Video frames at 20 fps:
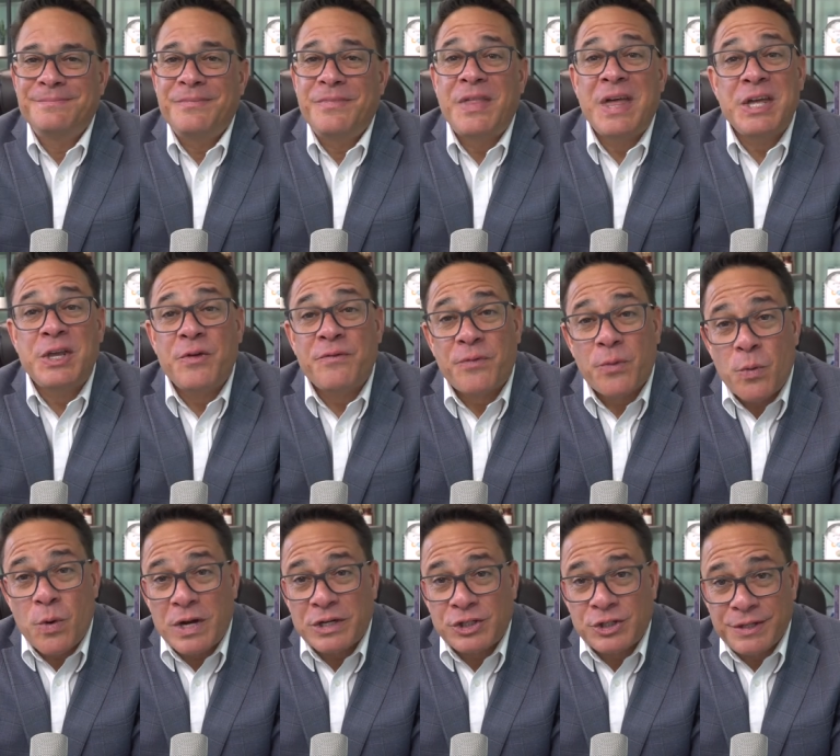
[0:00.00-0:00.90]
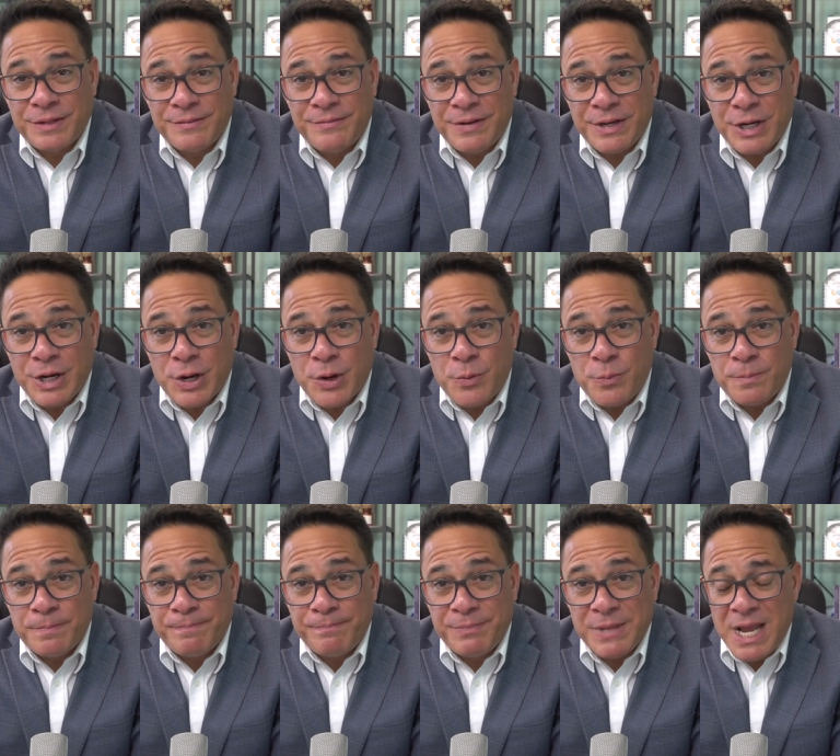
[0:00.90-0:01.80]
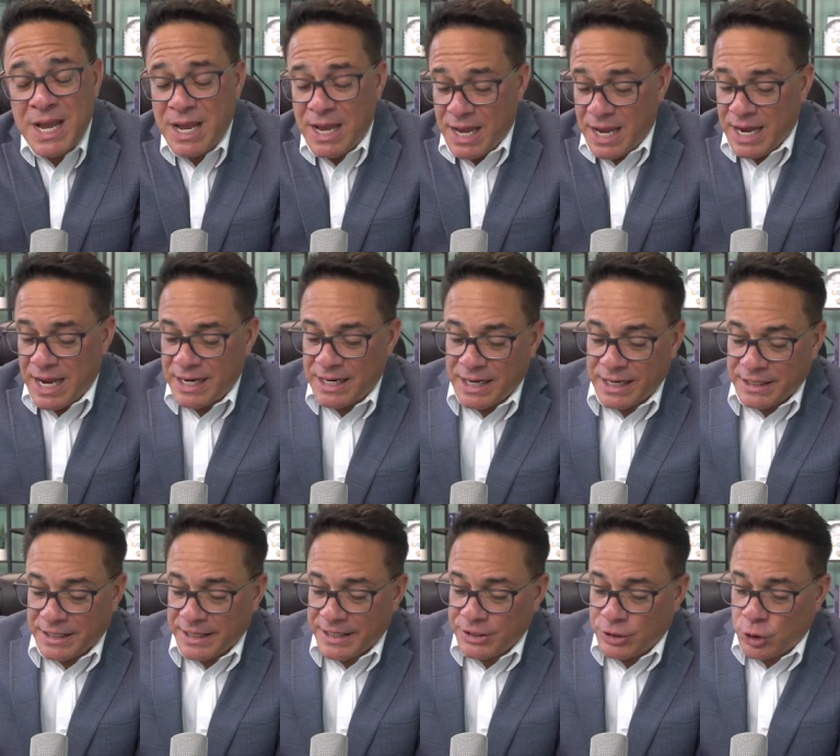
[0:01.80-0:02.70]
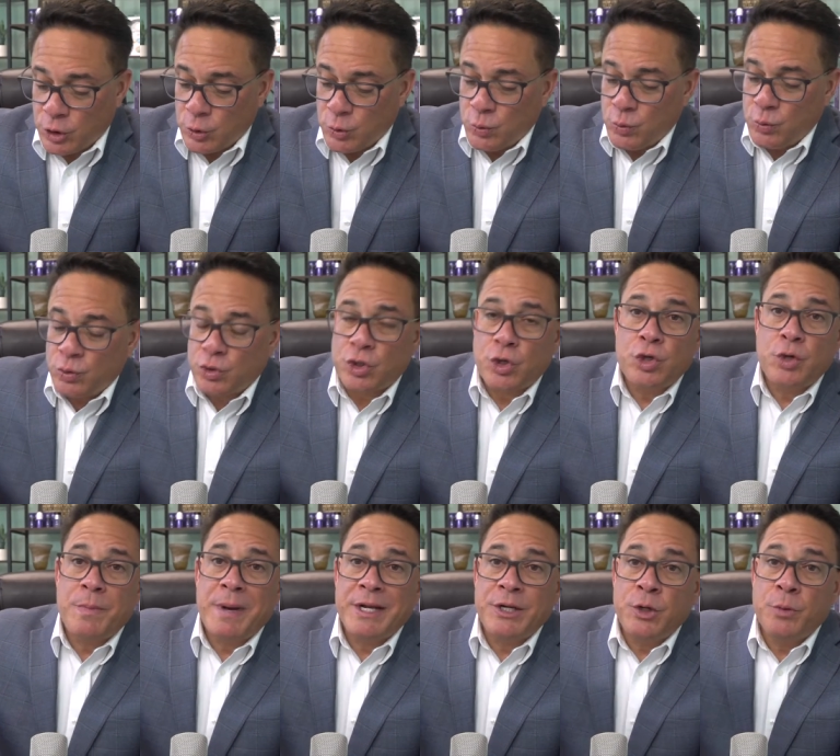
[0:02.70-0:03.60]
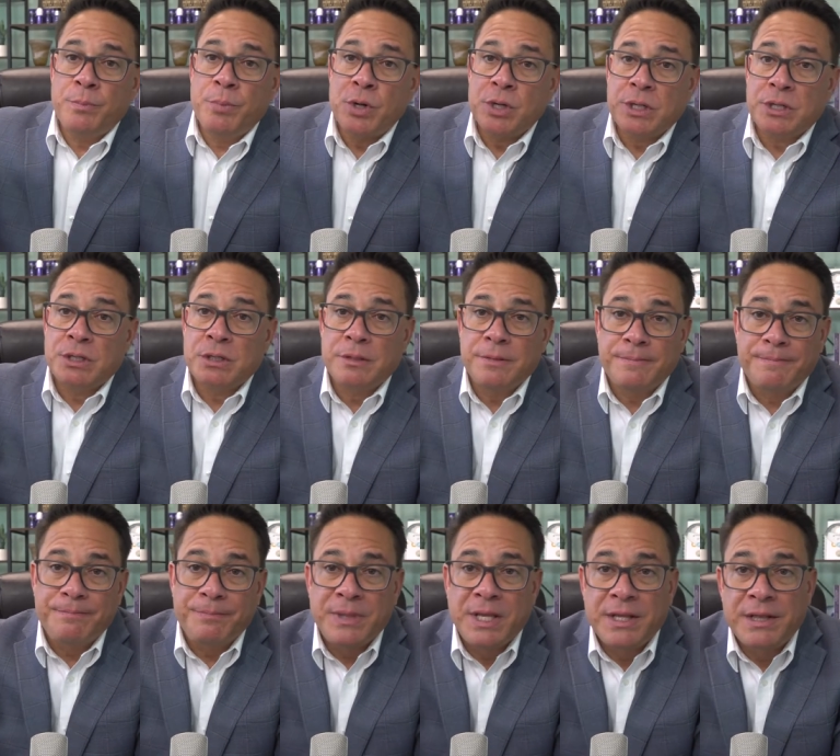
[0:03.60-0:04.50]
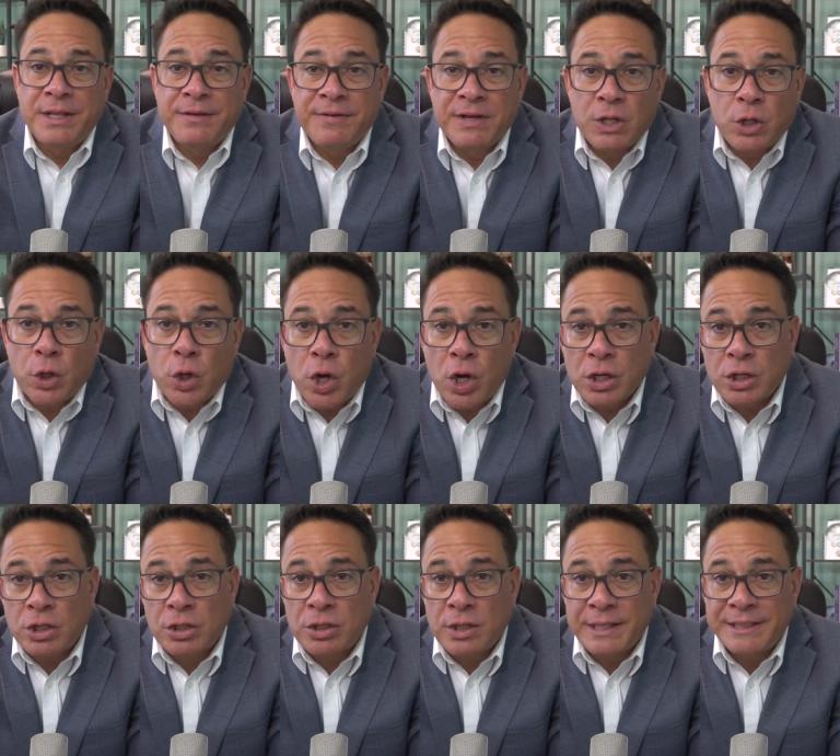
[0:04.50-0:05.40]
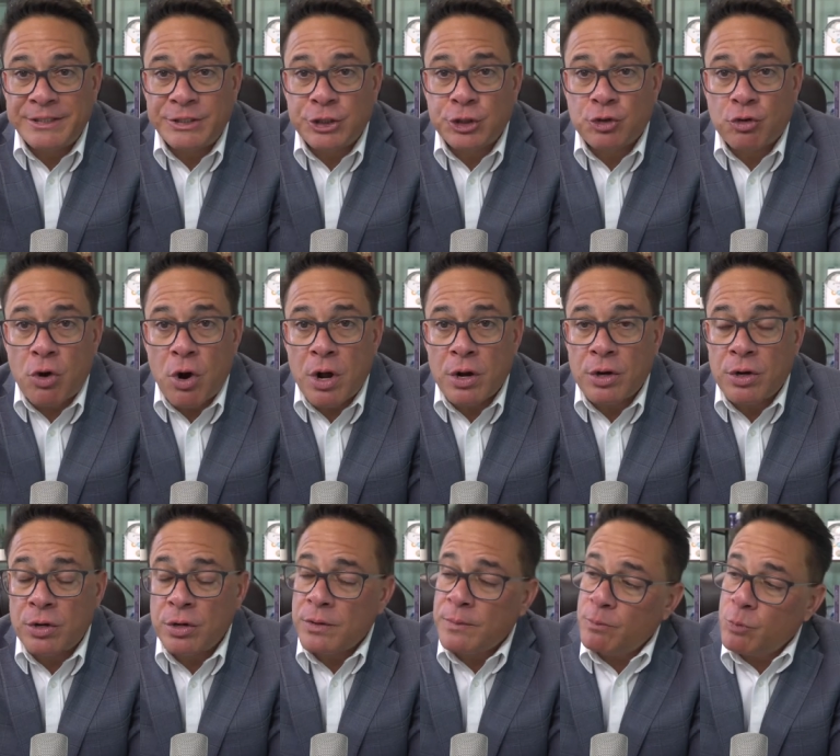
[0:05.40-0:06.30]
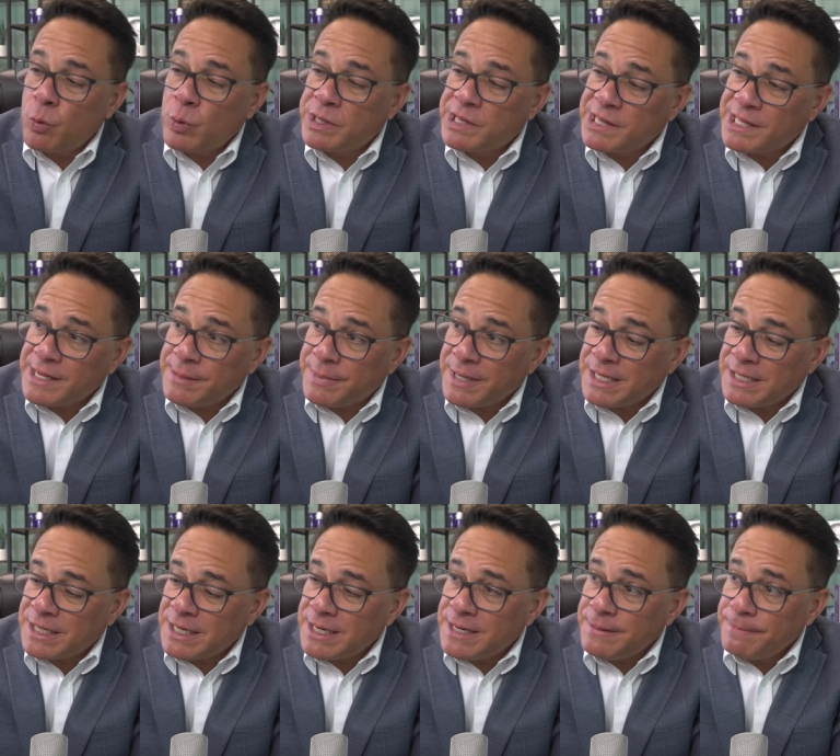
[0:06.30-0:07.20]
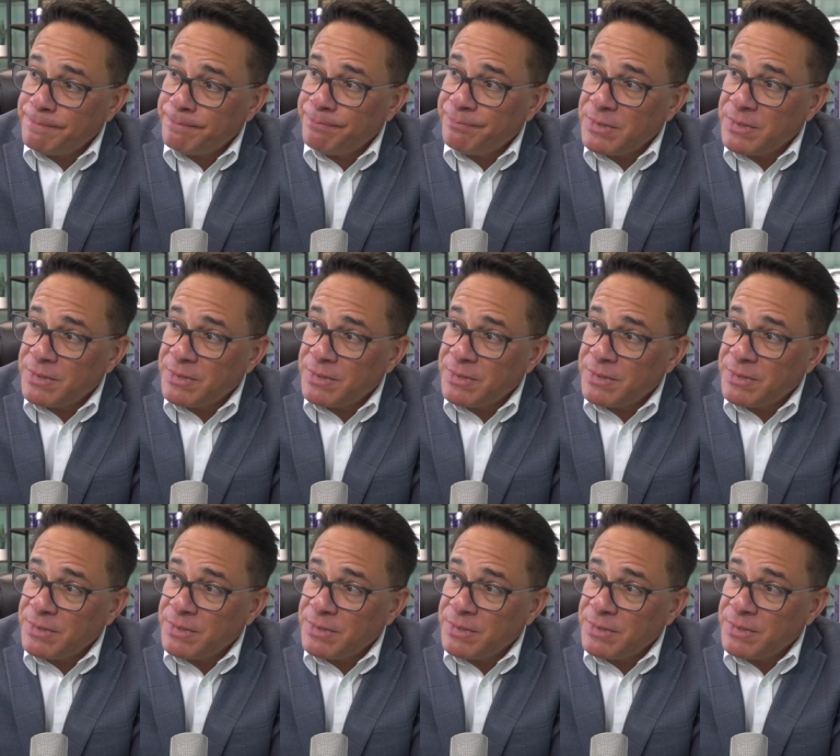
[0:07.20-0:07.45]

Thank you for watching the video, and I'd like to show you my new book, Living Longer and Stronger with C B D.